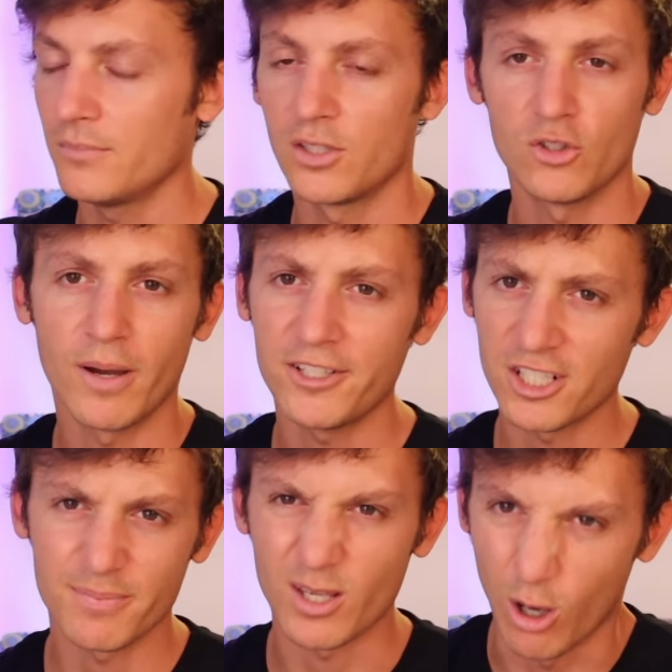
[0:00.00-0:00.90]
you might
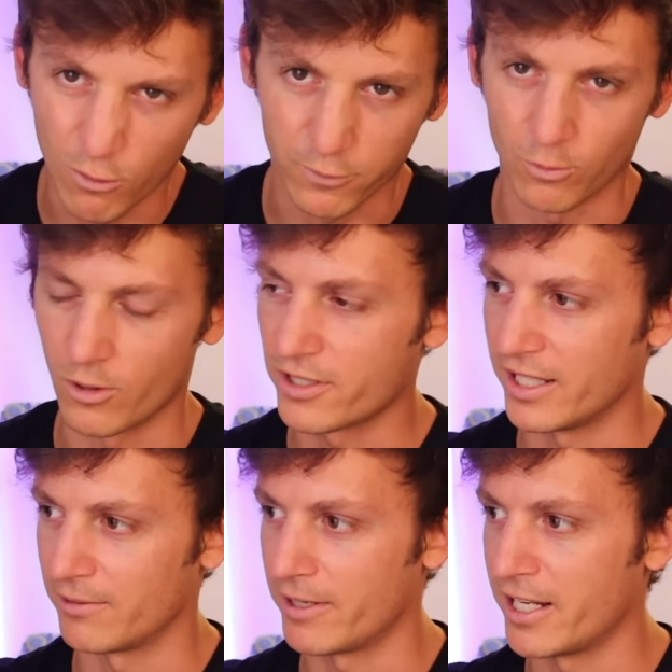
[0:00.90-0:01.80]
just be
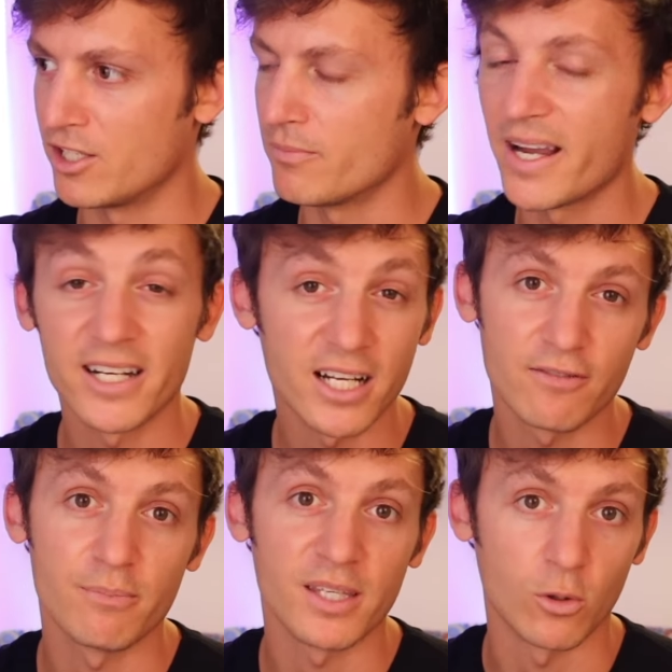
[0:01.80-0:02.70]
overworking, right? And you might not
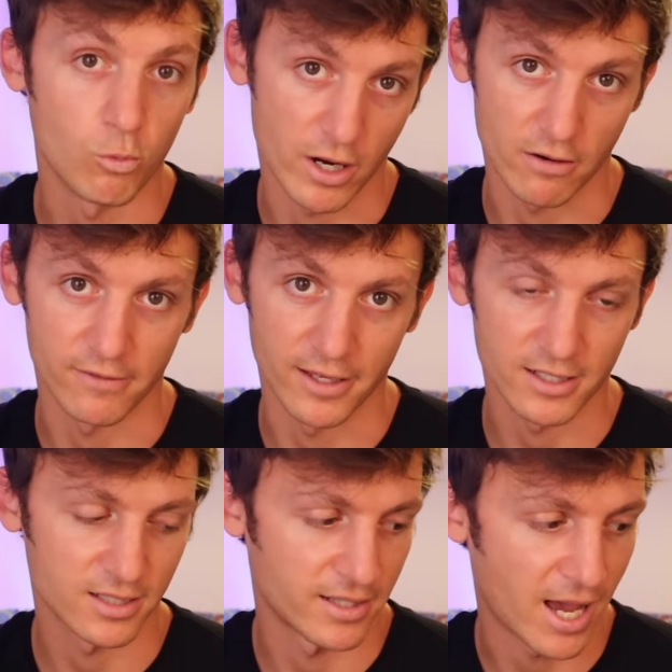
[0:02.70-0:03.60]
even be aware of
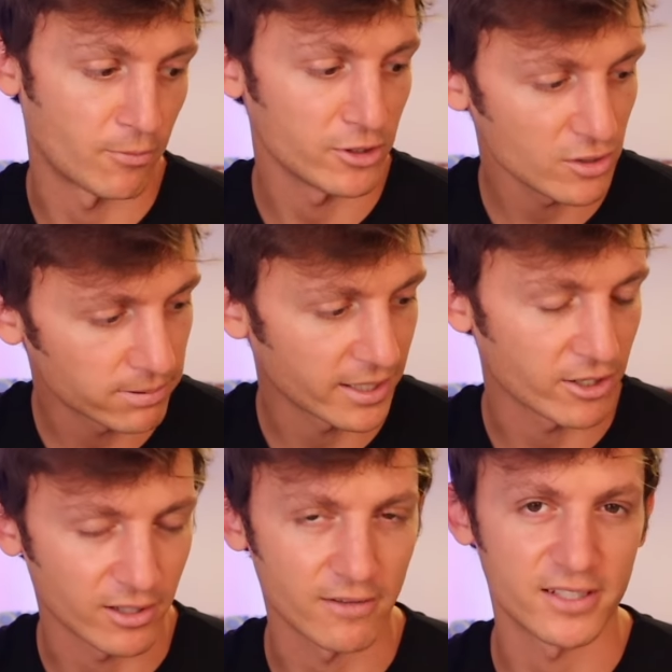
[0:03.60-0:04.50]
this, that when you play
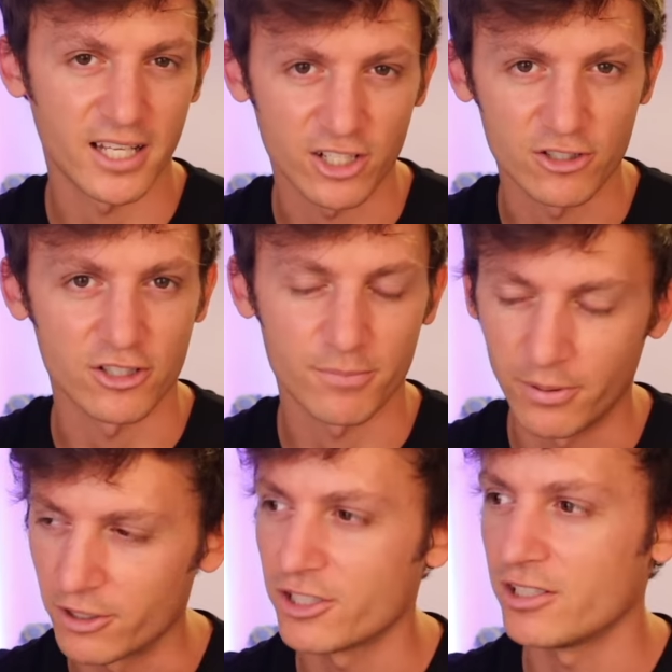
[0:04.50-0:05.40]
your left hand, you're just
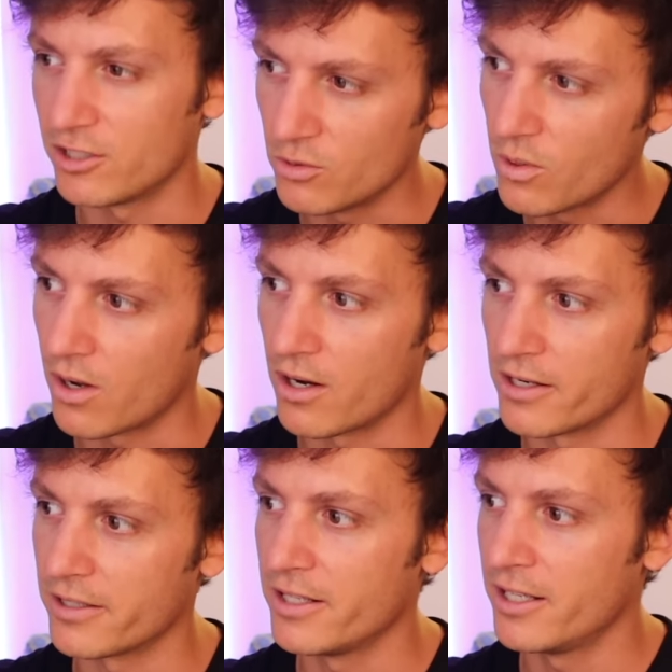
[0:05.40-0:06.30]
pushing too
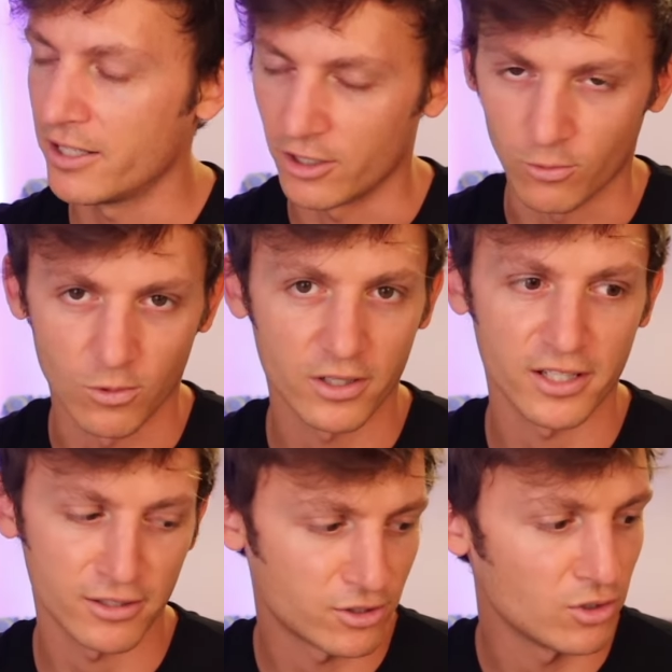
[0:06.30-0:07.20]
hard, you're
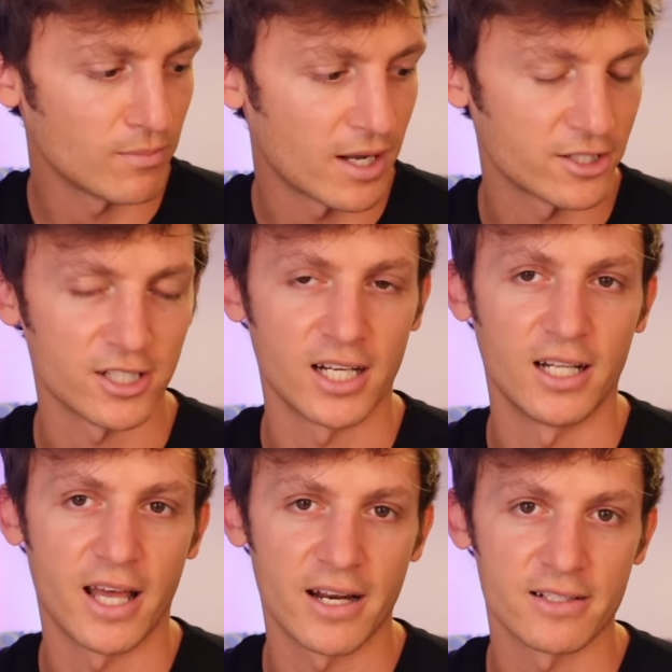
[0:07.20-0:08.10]
working too much,
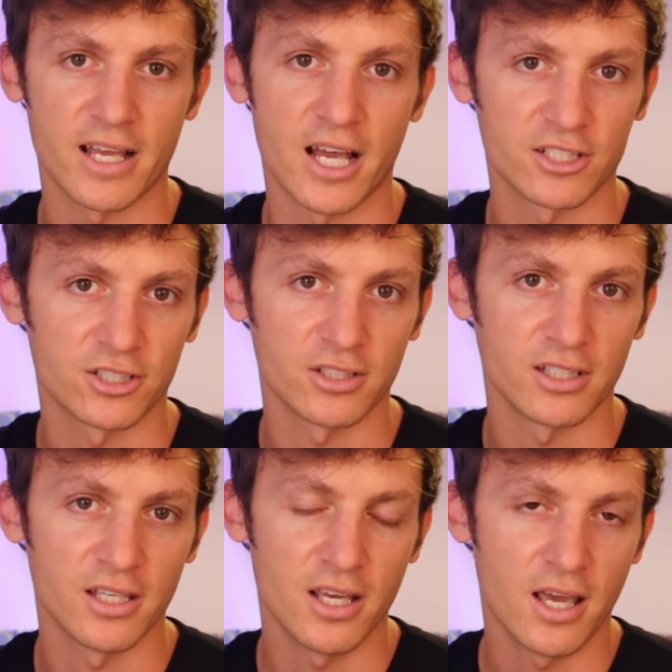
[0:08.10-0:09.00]
and that is
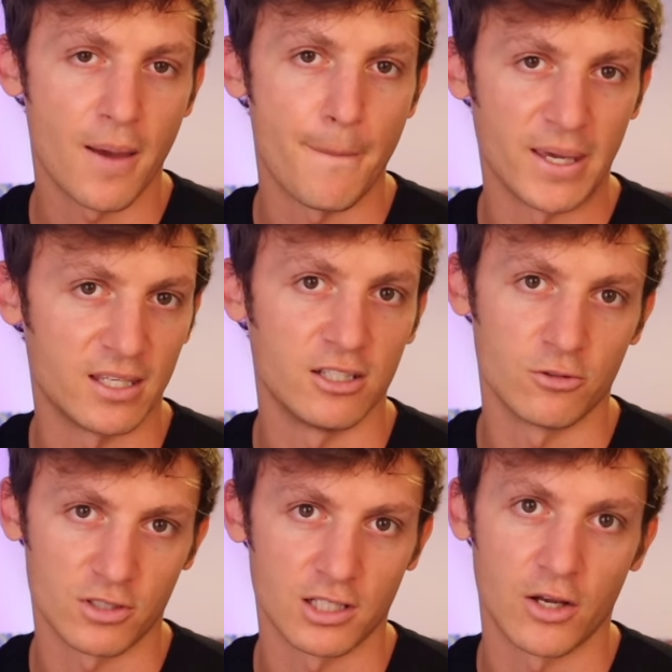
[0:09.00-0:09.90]
actually making you
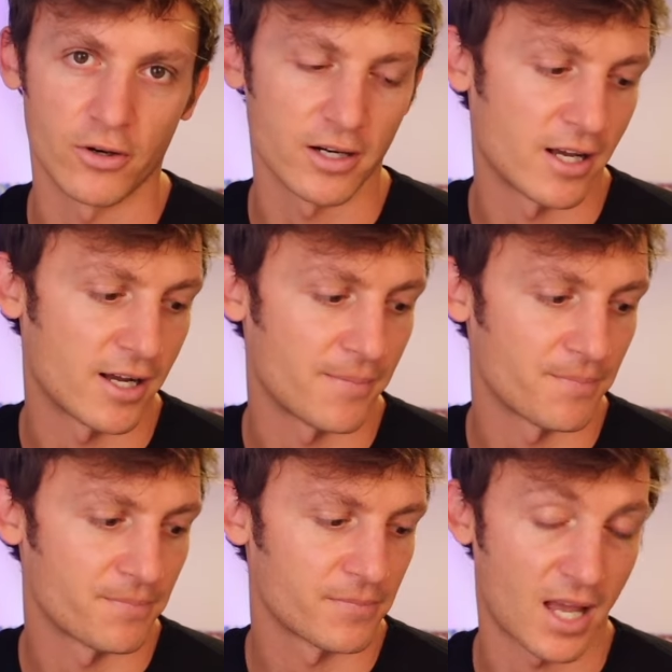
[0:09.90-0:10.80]
slower.
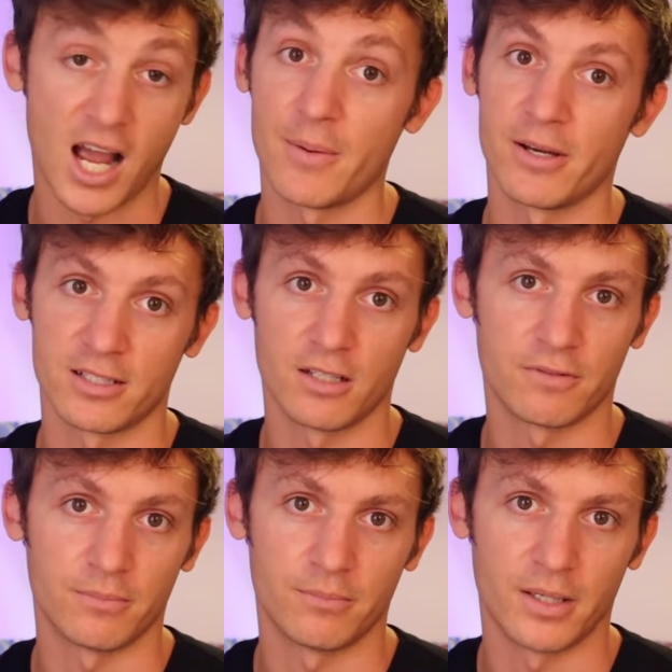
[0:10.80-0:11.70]
I myself
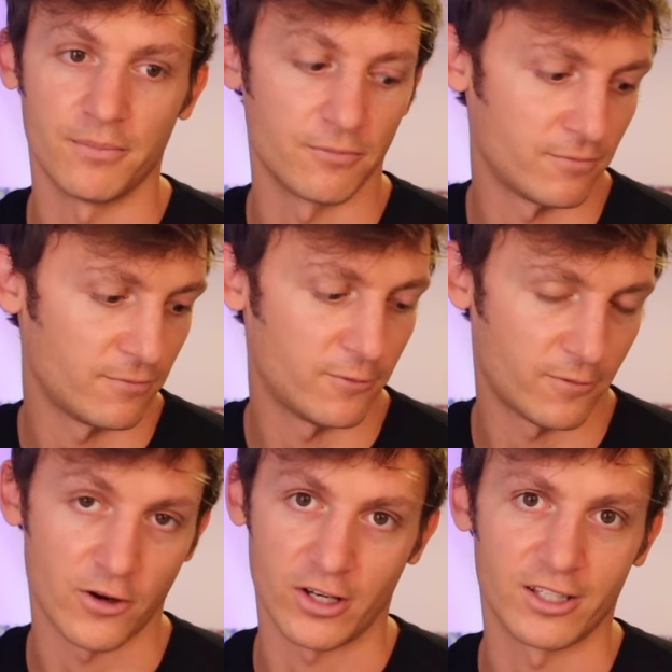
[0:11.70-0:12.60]
am
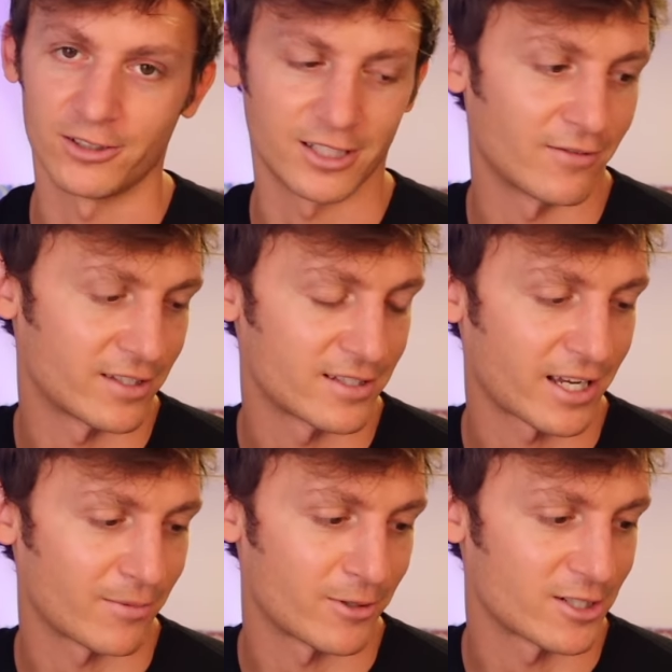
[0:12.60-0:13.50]
very guilty of the
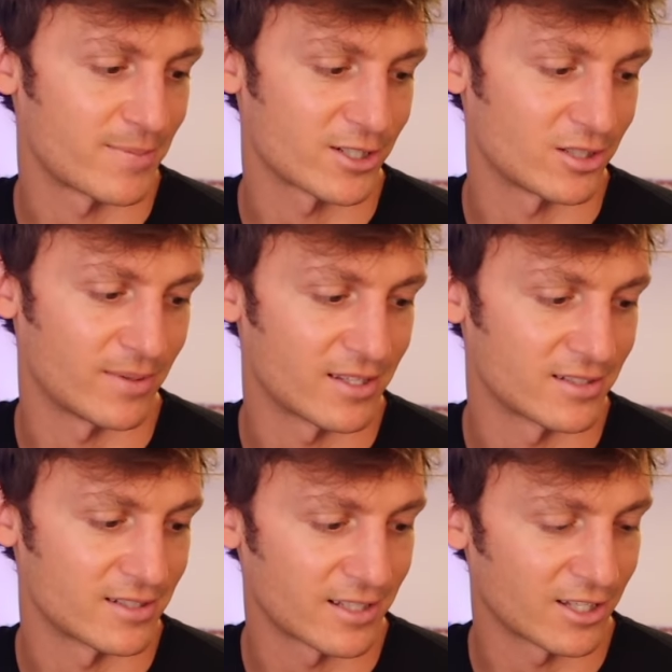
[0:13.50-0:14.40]
second one, especially
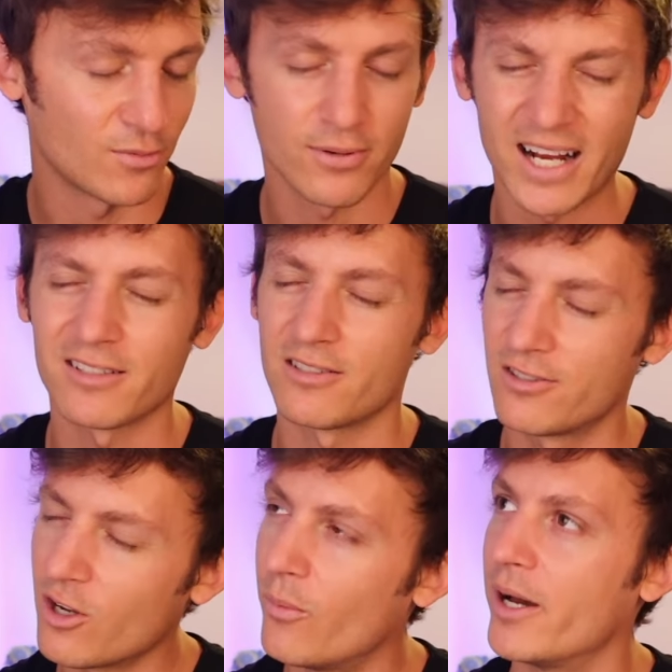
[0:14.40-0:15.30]
because it's like you practice
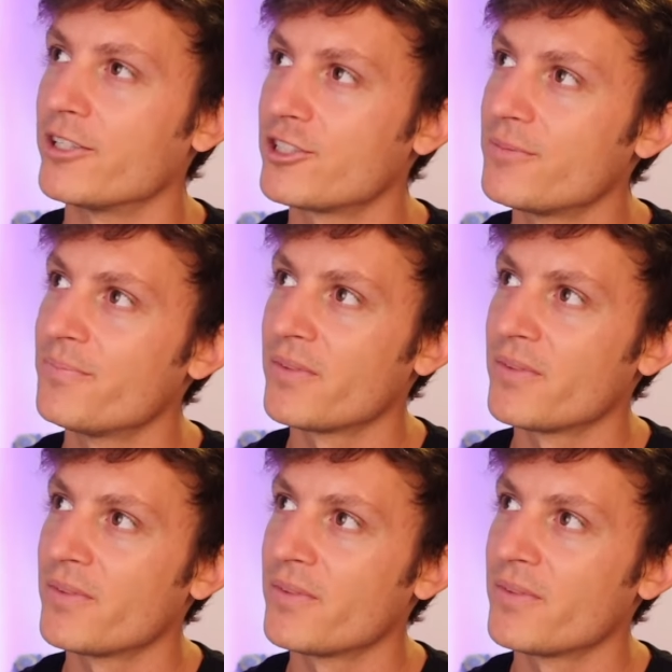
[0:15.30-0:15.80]
so much